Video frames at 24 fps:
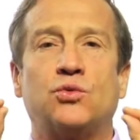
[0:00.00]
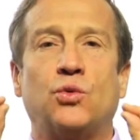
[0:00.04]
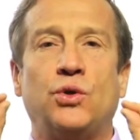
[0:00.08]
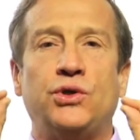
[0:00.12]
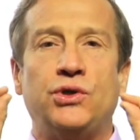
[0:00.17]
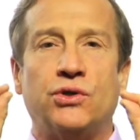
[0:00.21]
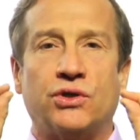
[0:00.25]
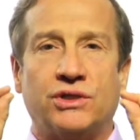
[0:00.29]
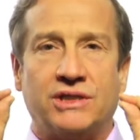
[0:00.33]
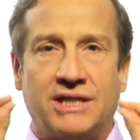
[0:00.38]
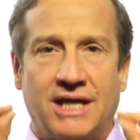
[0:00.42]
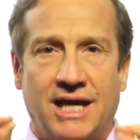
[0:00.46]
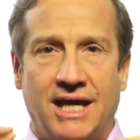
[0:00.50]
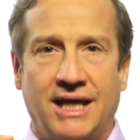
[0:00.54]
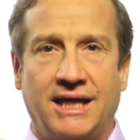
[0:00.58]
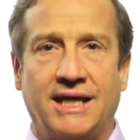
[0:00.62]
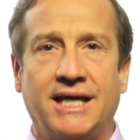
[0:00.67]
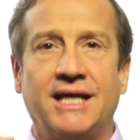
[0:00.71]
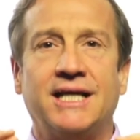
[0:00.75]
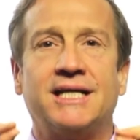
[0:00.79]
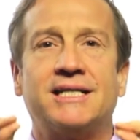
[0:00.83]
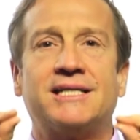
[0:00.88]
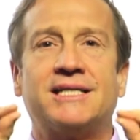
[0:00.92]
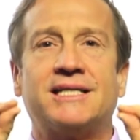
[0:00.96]
when you're
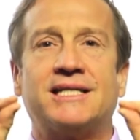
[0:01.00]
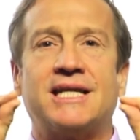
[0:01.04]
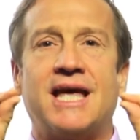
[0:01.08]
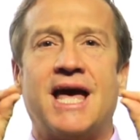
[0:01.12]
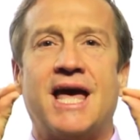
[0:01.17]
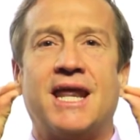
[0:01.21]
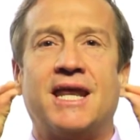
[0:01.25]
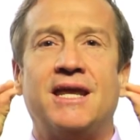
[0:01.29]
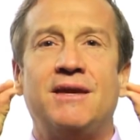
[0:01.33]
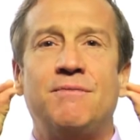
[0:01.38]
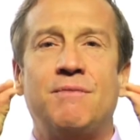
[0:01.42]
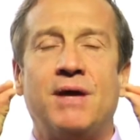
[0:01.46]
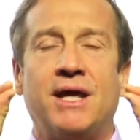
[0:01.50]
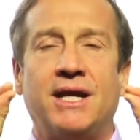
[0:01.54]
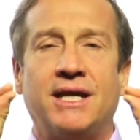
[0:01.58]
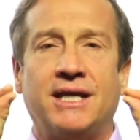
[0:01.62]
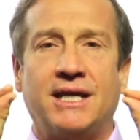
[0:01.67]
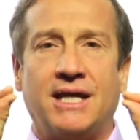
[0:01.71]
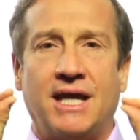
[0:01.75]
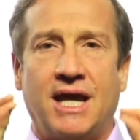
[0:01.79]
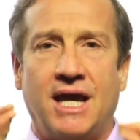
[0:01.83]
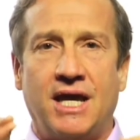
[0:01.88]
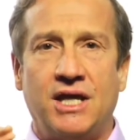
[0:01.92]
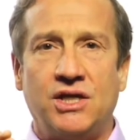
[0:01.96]
taking a statin
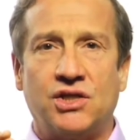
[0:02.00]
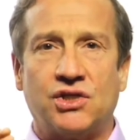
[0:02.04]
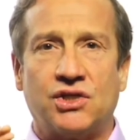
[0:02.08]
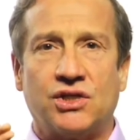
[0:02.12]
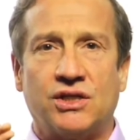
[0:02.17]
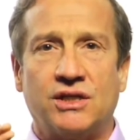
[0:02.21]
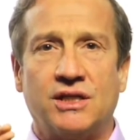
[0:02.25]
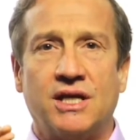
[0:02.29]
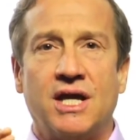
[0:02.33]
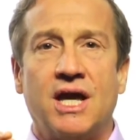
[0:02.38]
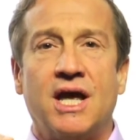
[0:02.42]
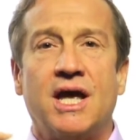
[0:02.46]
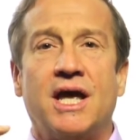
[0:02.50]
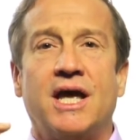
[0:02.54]
medication,